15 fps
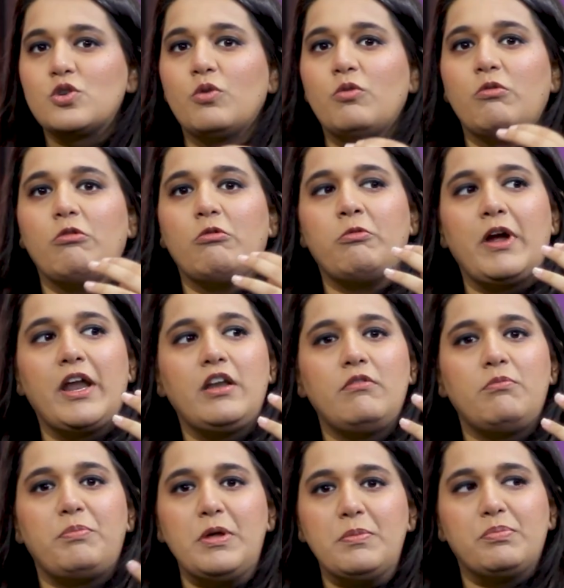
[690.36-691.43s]
So
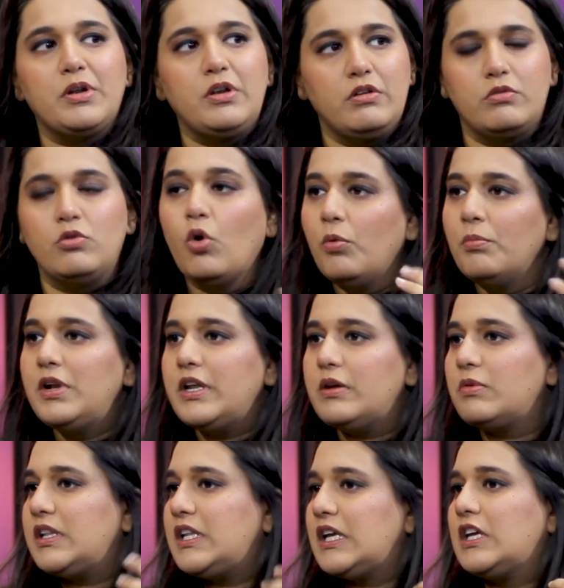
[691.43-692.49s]
when people normally,
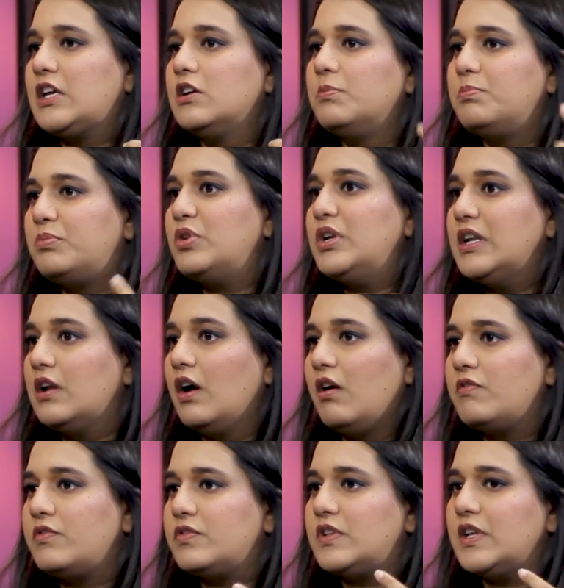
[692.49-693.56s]
when they hear
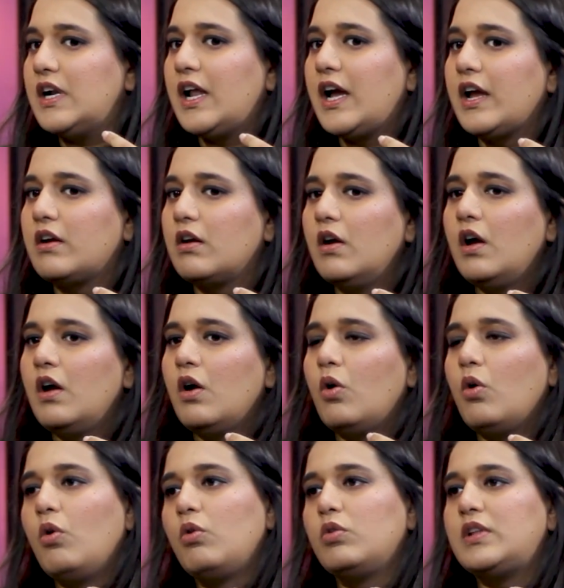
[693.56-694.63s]
pre-loved, they're like,
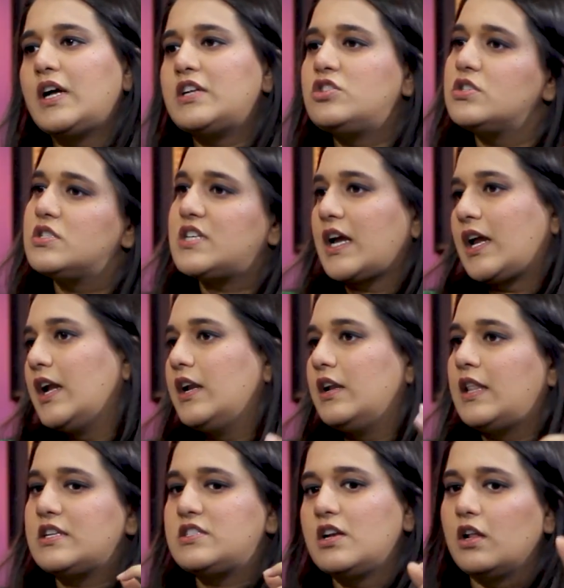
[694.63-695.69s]
oh,
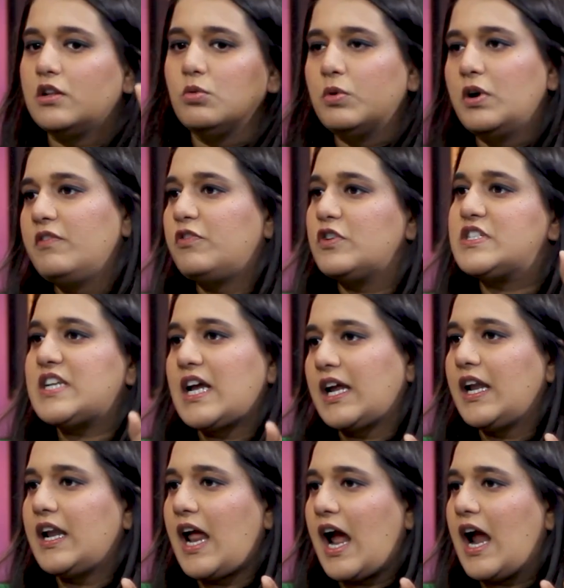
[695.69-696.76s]
that's another word for
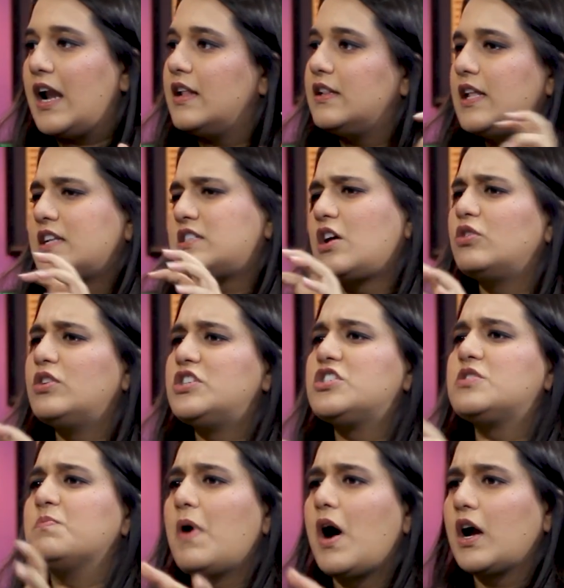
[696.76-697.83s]
second hand, and that's how they're
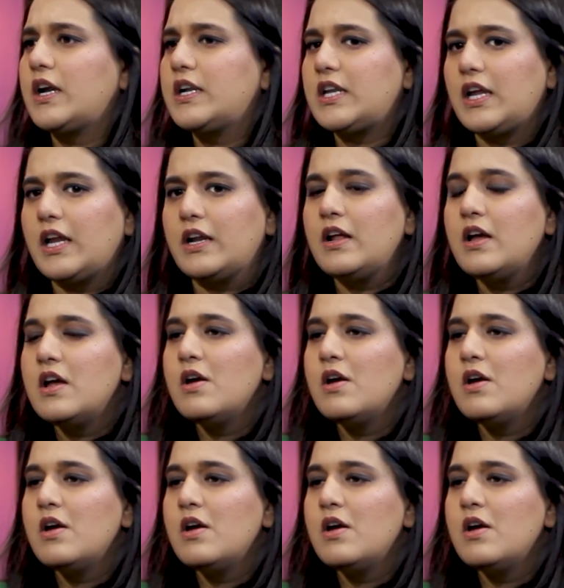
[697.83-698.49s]
just marketing it.